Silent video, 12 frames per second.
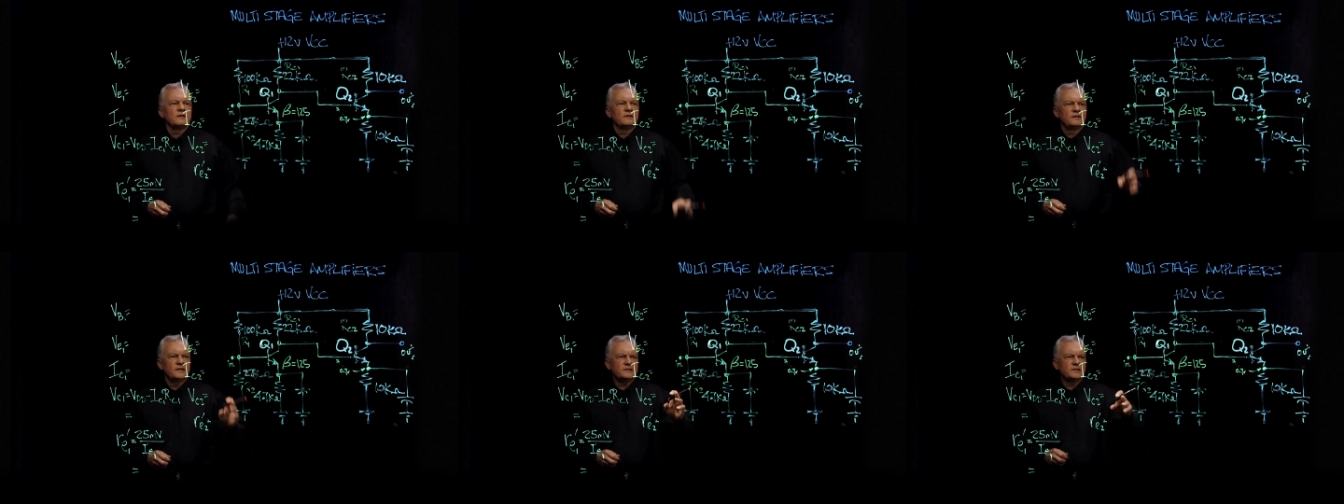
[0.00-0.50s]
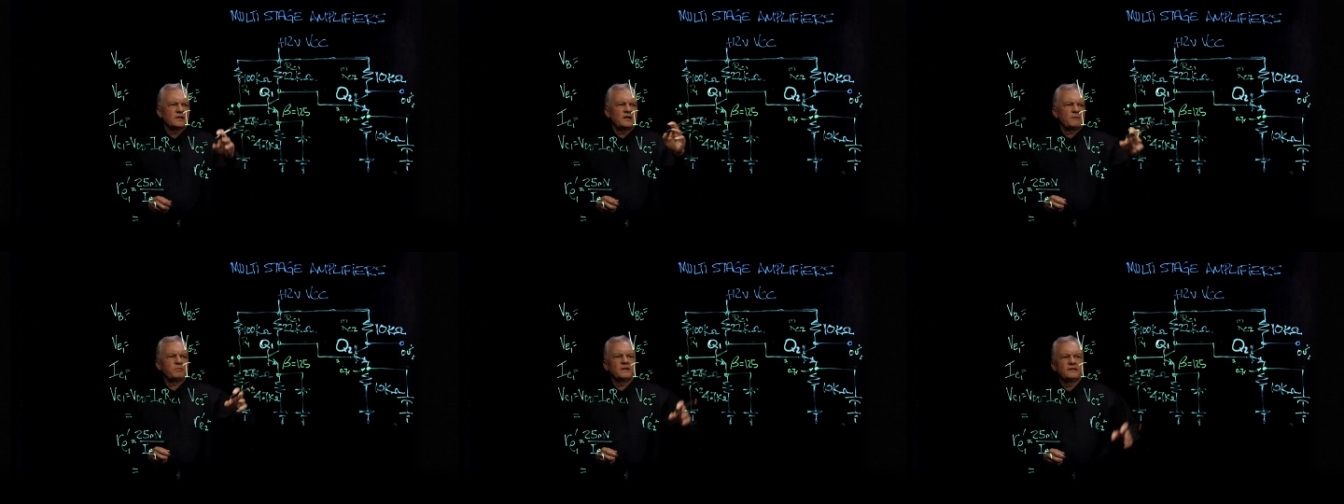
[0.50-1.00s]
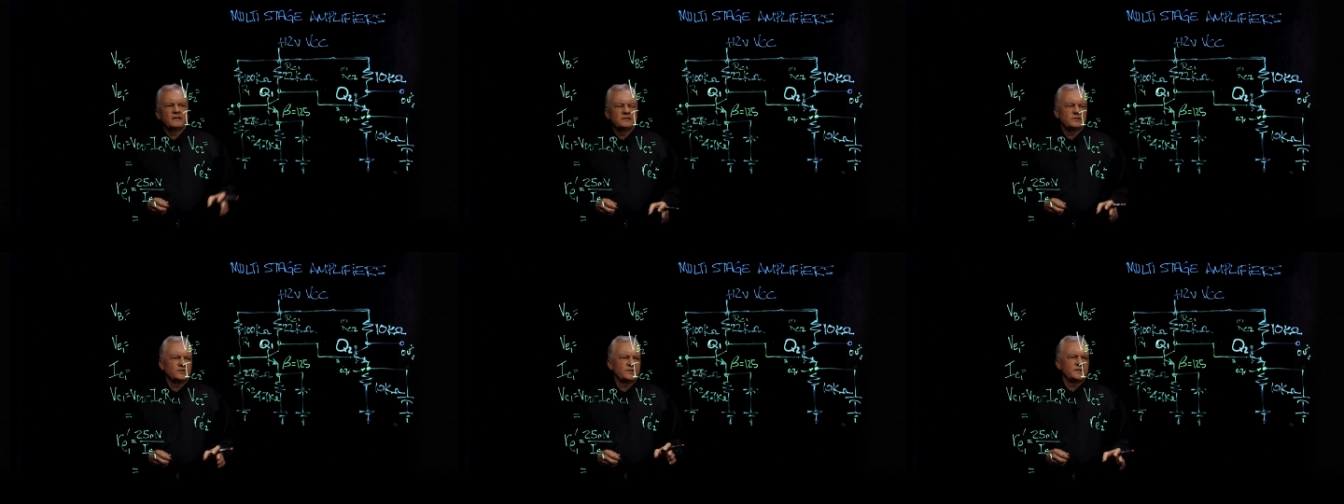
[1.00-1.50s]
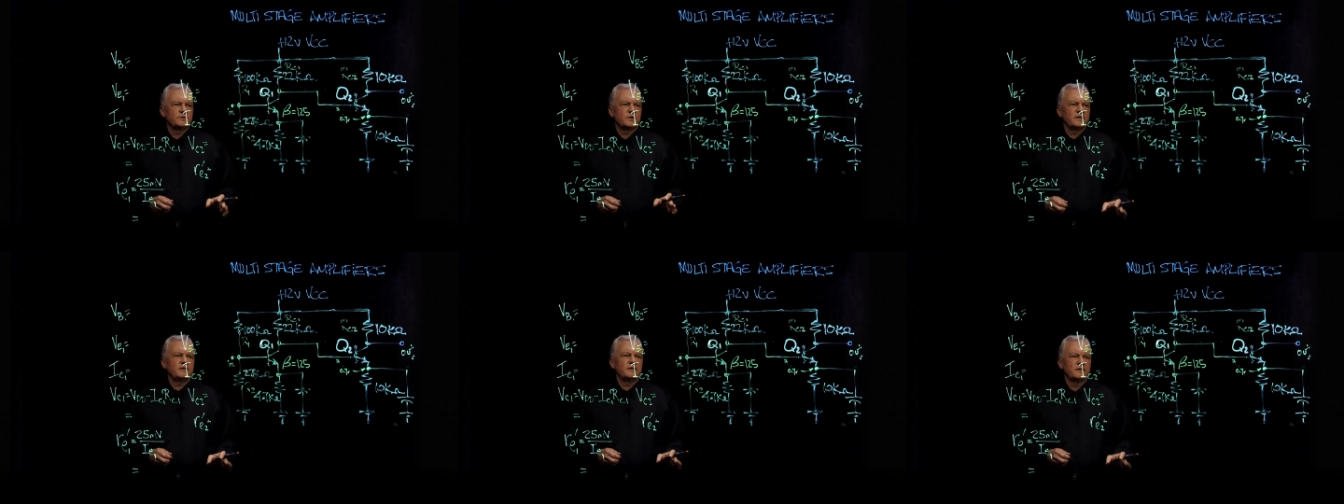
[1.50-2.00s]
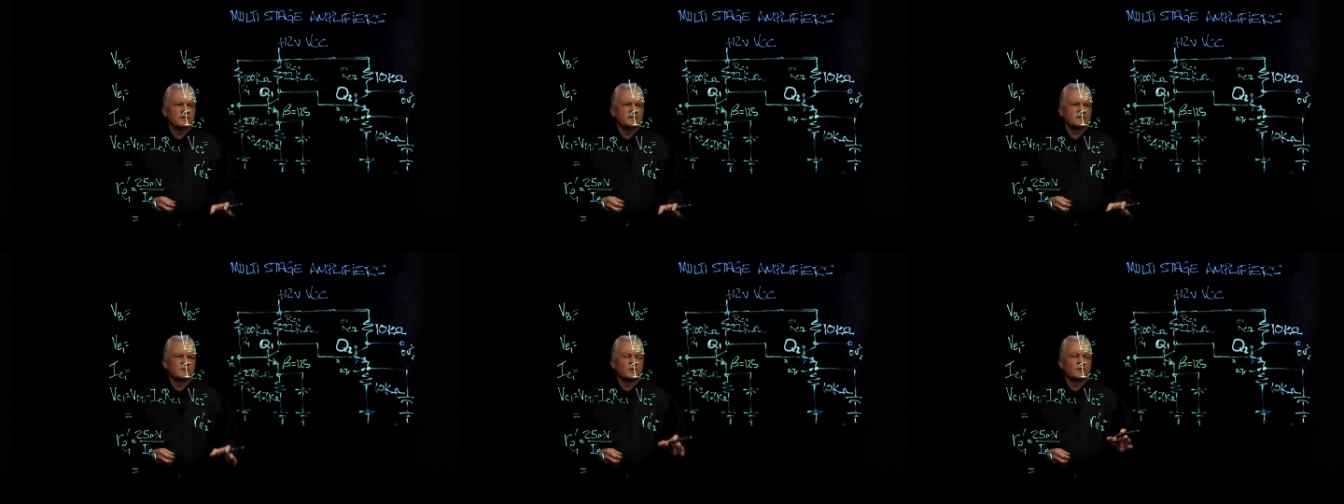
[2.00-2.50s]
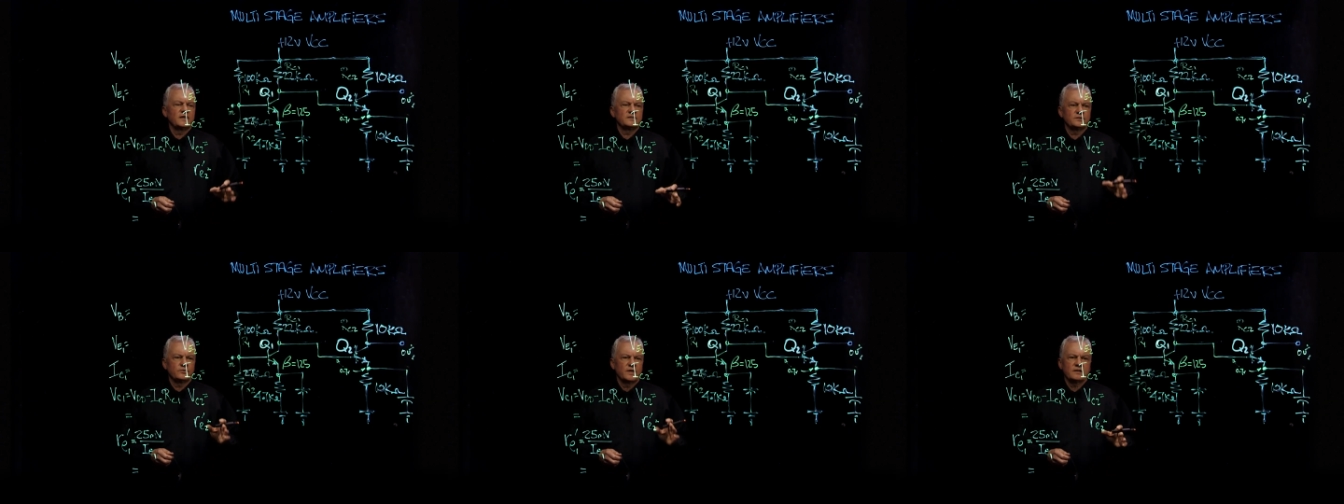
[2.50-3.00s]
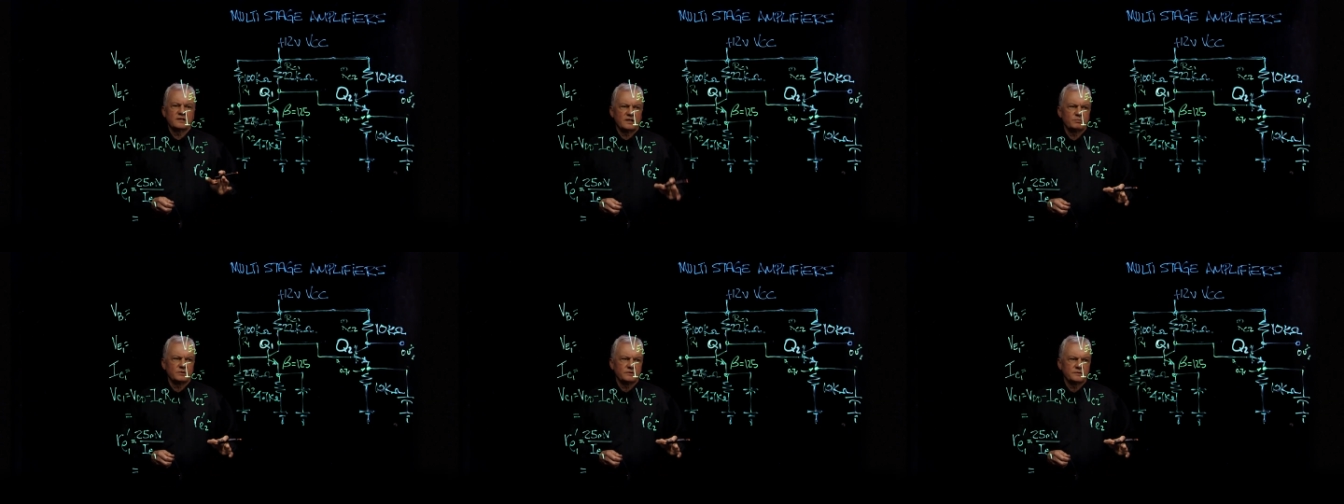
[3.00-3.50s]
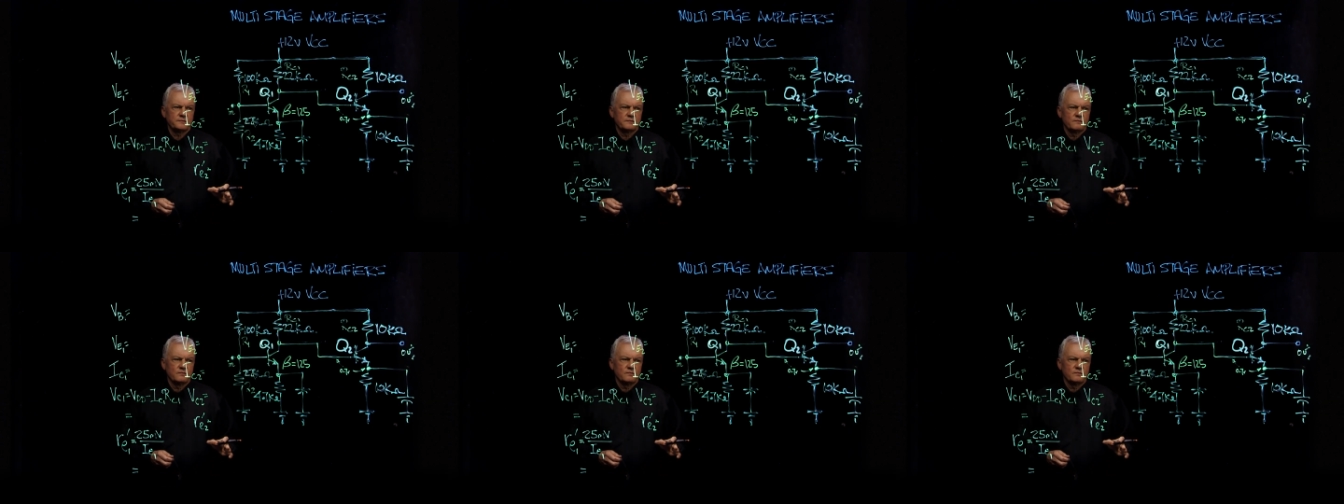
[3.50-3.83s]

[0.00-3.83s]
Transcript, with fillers: This coupling that you see right here is known as direct coupled.